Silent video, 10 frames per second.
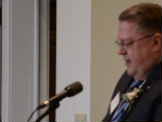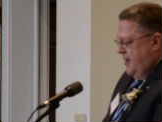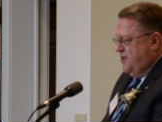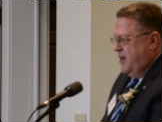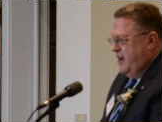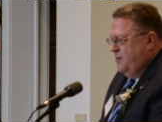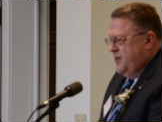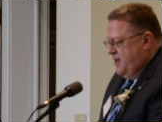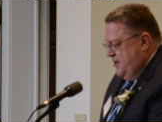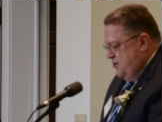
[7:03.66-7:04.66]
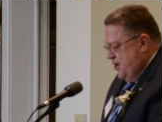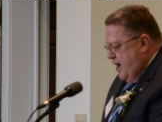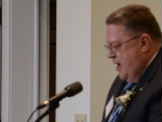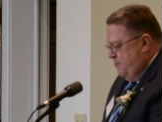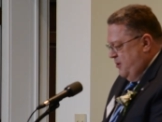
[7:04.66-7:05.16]
He said it was his
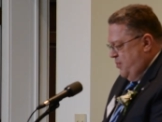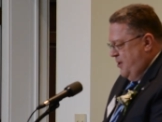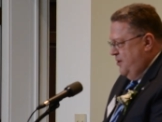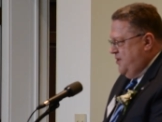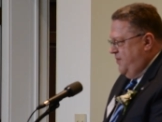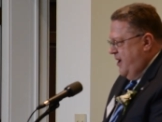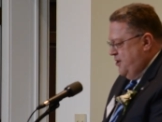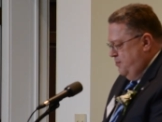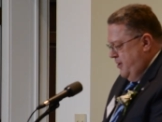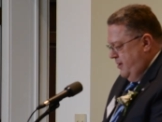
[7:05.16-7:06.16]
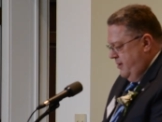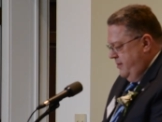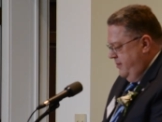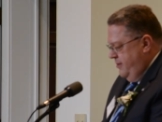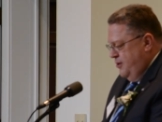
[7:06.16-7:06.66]
job to purge freshmen
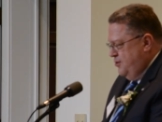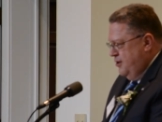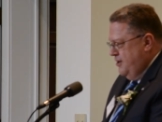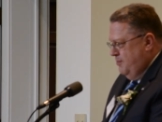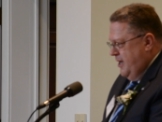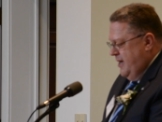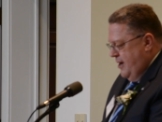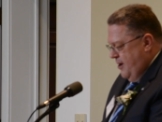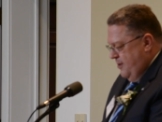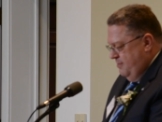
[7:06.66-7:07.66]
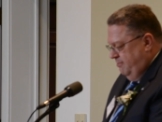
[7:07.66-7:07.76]
who shouldn't be here.